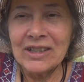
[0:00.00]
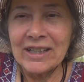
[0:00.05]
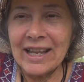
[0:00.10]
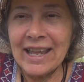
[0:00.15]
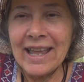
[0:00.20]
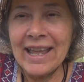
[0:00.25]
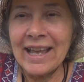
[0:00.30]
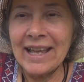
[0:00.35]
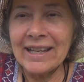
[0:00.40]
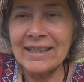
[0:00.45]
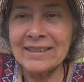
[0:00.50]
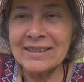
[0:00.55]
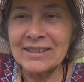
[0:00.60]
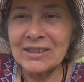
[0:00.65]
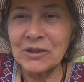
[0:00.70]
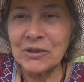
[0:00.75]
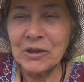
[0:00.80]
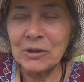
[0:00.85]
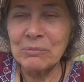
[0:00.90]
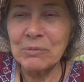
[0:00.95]
hands
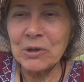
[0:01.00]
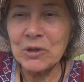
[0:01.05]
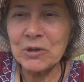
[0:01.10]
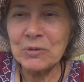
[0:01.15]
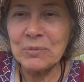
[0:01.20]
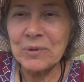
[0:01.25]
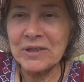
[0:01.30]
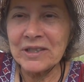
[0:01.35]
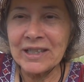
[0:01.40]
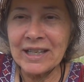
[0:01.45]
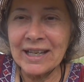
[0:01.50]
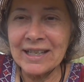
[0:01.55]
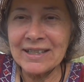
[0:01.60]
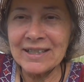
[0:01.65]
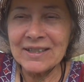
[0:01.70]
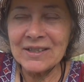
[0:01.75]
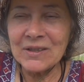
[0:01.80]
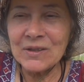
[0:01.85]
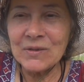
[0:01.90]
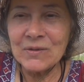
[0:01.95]
are the most
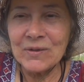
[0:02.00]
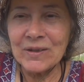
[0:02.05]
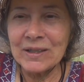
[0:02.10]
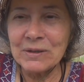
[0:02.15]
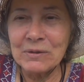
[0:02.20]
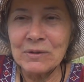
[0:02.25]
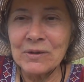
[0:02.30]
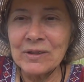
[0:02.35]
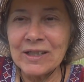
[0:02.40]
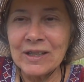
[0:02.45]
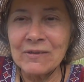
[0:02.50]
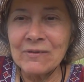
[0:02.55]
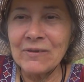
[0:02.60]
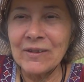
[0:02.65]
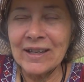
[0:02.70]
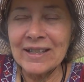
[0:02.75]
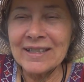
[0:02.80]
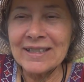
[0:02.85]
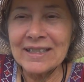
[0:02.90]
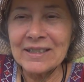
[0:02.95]
possessive and
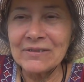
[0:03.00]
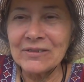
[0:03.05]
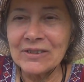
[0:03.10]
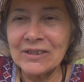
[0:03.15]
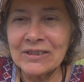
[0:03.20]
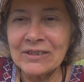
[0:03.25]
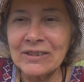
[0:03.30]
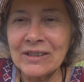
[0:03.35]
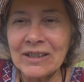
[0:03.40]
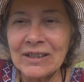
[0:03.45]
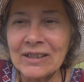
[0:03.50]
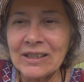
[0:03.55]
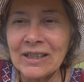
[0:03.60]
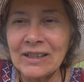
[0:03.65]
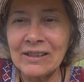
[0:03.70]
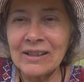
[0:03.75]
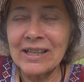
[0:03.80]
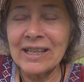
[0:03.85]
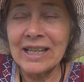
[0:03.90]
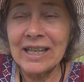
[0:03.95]
defensive
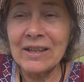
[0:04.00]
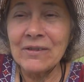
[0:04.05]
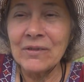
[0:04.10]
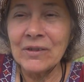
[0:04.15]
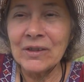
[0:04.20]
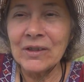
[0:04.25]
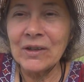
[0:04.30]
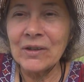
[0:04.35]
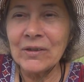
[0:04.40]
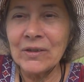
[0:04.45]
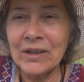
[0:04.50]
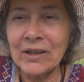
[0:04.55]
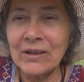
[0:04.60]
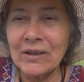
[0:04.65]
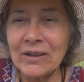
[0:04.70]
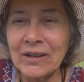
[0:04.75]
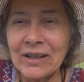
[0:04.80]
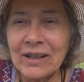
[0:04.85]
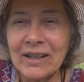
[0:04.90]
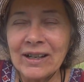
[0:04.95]
little, even though
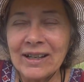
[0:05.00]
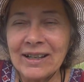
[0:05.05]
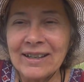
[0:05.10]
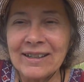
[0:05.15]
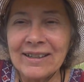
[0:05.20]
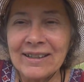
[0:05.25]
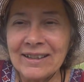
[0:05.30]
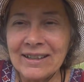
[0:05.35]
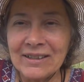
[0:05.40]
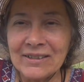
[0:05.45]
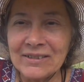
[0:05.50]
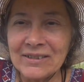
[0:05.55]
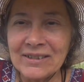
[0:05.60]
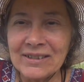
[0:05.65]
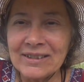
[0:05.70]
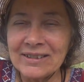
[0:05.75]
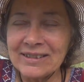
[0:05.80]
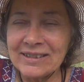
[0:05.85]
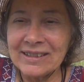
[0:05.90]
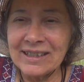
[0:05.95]
they're, they're
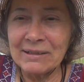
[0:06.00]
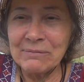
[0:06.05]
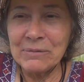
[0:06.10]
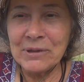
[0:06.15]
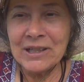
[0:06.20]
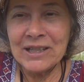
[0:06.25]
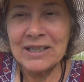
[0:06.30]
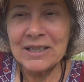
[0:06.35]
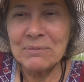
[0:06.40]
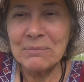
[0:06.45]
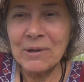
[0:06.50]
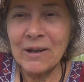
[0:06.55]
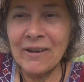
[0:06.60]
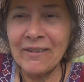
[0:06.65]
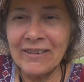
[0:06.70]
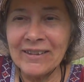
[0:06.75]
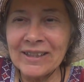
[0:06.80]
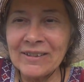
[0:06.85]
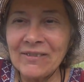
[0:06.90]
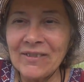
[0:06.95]
pretty
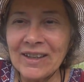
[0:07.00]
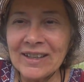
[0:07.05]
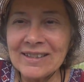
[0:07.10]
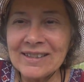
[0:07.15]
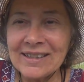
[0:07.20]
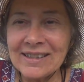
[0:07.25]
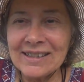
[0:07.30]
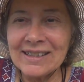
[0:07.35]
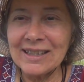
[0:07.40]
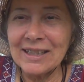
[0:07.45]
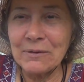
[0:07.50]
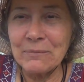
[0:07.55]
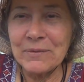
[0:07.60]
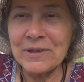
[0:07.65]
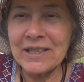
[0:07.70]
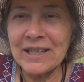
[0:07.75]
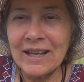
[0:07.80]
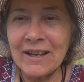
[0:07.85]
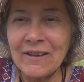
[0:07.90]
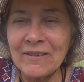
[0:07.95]
small and defenseless
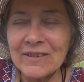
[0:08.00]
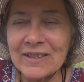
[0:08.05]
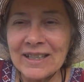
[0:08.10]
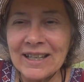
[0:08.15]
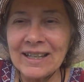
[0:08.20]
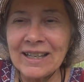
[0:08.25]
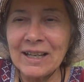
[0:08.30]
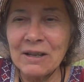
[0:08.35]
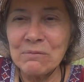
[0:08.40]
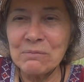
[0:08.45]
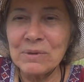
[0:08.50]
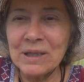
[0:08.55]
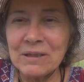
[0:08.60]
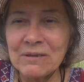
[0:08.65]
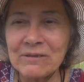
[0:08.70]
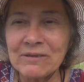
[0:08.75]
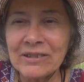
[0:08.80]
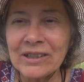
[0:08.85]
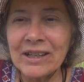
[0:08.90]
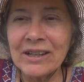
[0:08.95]
themselves, they can be
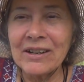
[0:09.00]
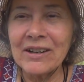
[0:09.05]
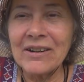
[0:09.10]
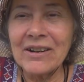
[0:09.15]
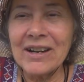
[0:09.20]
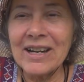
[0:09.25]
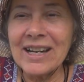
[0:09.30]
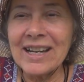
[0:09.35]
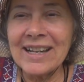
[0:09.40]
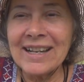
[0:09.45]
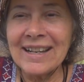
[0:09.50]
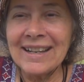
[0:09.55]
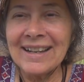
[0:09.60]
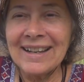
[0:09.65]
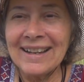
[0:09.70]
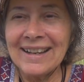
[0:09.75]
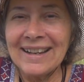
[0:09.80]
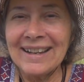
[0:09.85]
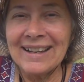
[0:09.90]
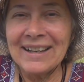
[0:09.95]
very,
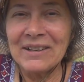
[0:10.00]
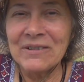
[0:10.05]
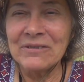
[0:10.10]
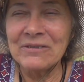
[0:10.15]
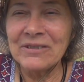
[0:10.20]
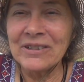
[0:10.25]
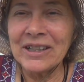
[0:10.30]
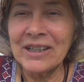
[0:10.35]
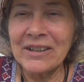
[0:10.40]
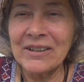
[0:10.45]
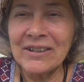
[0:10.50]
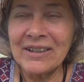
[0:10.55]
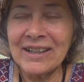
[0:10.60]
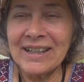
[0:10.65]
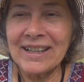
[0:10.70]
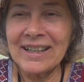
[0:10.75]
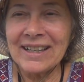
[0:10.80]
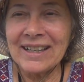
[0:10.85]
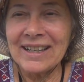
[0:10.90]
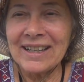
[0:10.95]

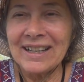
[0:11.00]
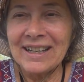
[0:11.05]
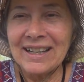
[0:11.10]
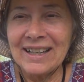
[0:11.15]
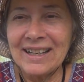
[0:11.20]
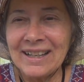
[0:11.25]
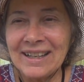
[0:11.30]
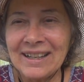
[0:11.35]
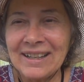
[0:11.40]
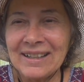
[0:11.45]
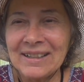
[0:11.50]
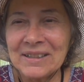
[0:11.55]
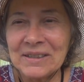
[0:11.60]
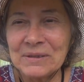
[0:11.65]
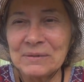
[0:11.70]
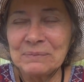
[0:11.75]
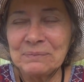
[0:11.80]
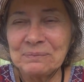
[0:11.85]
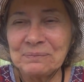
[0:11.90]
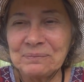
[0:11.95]
very
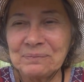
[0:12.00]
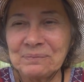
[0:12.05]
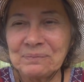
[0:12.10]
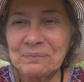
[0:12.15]
um,